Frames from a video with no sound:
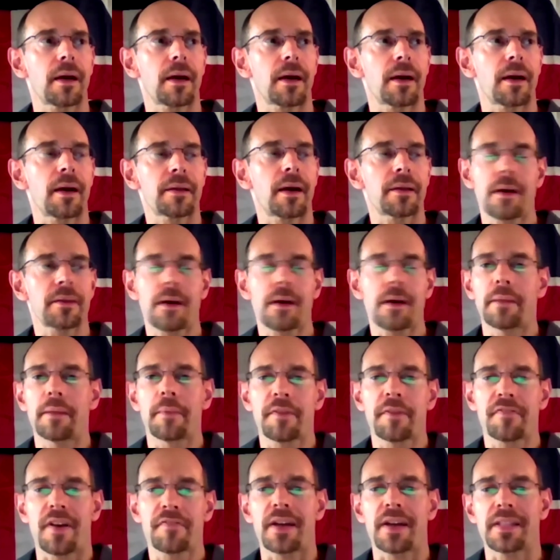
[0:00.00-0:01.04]
I thought, let
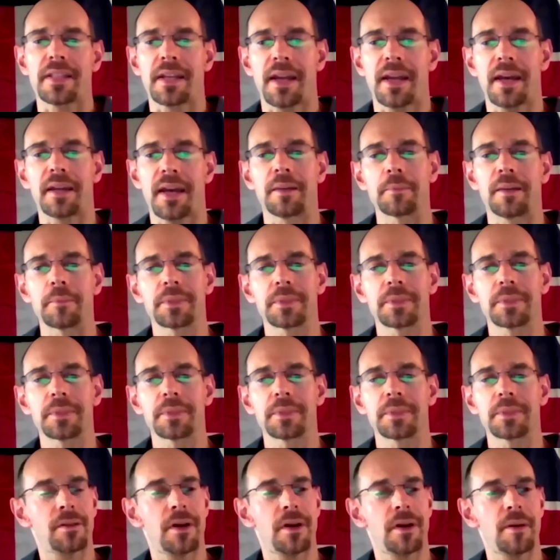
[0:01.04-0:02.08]
me find the names.
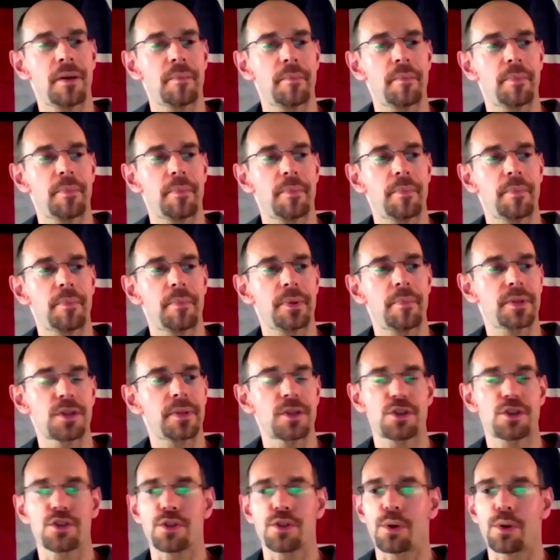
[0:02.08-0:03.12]
And then I thought, but
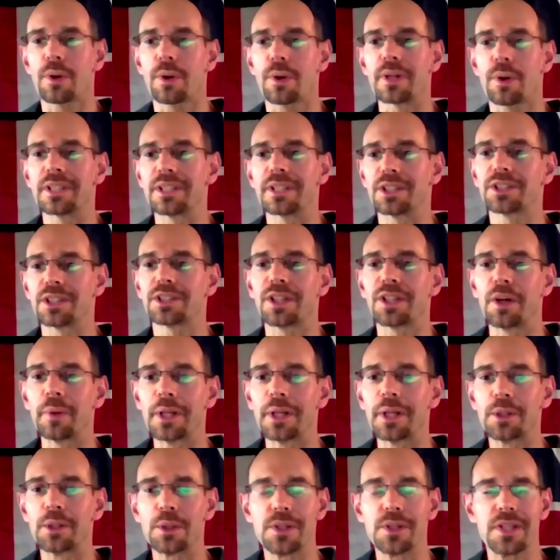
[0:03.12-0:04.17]
the stories are so
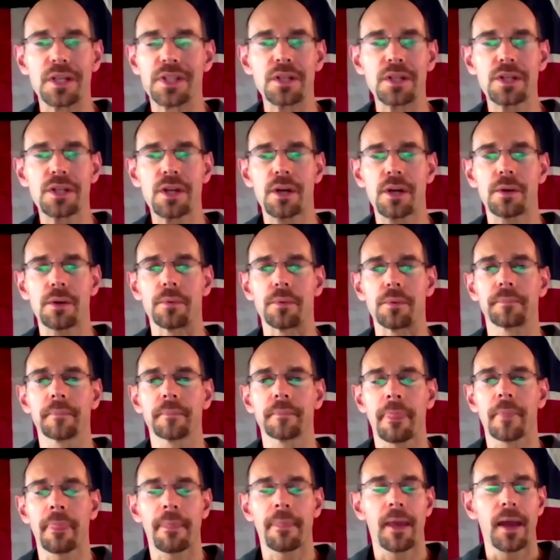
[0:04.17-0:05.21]
interesting too.
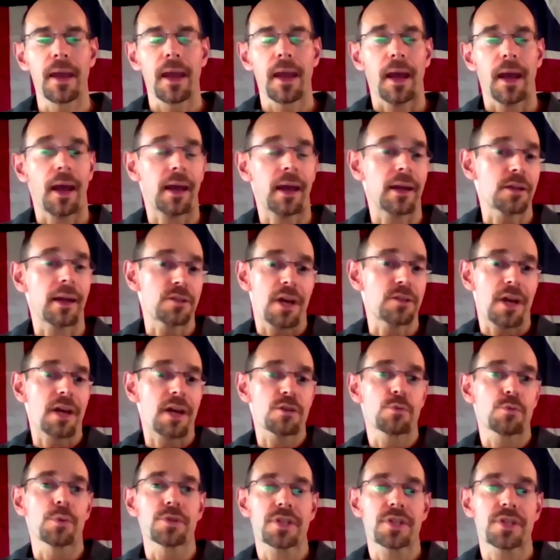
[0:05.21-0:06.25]
And
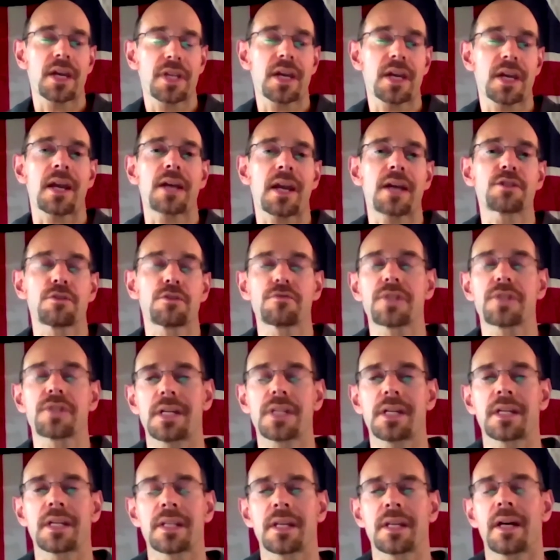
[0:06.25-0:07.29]
as we'll see, and as you've
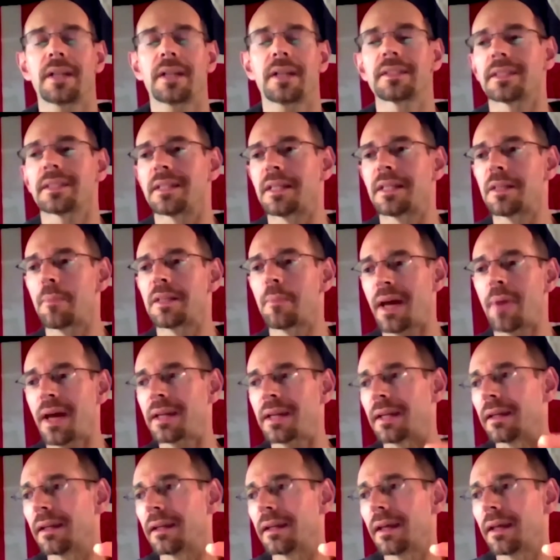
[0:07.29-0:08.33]
seen in the Hudson
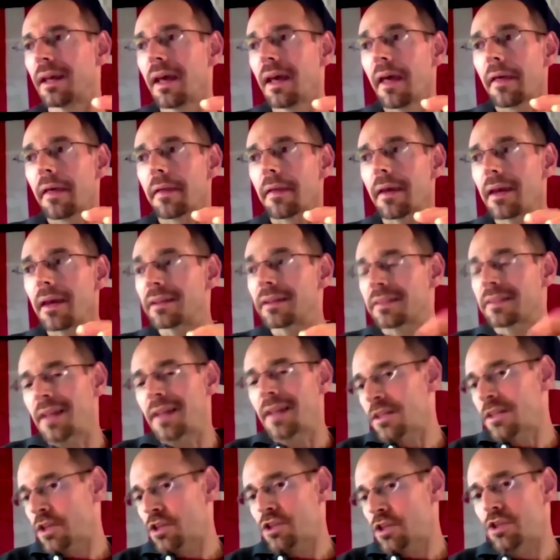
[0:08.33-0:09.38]
Independent, it's
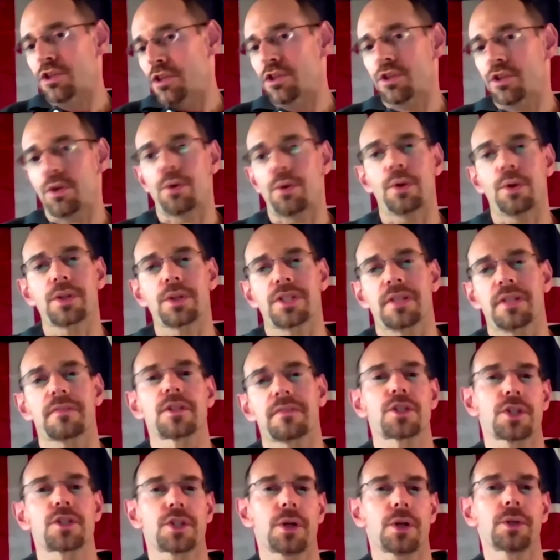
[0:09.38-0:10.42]
not just the stories of
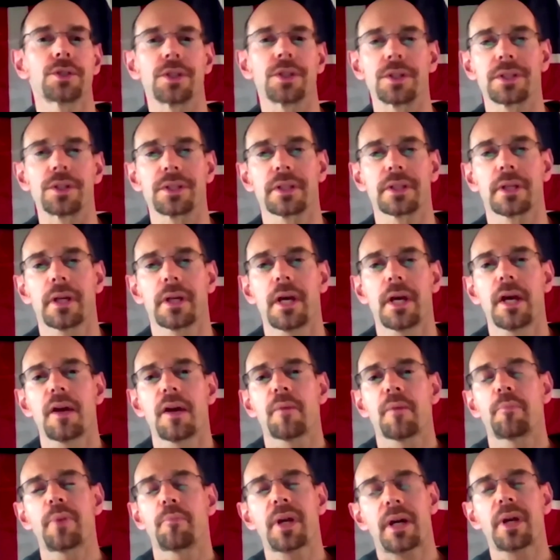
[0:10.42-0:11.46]
the soldiers.
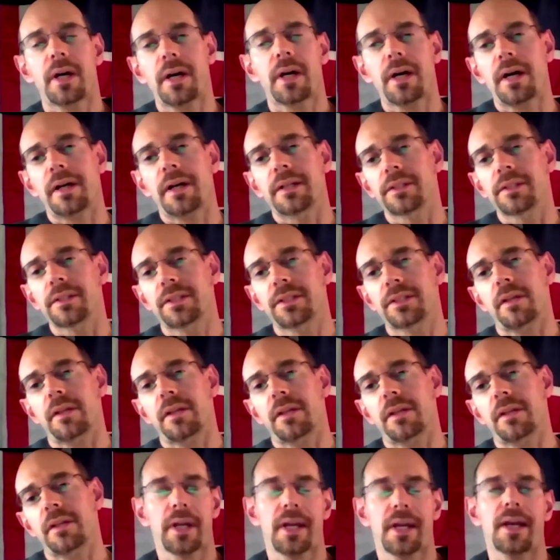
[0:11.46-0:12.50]
Because
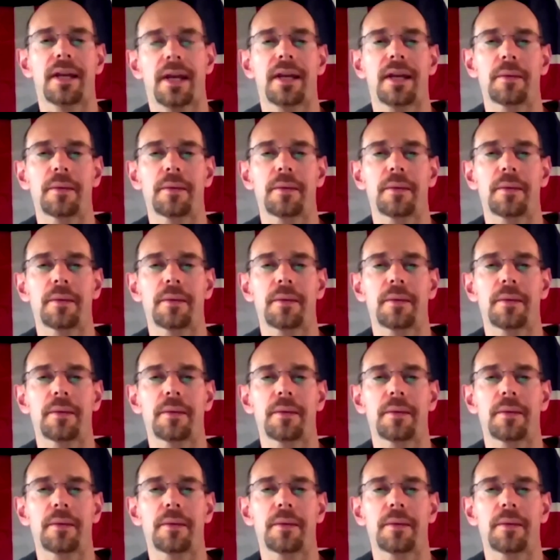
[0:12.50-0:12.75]
the war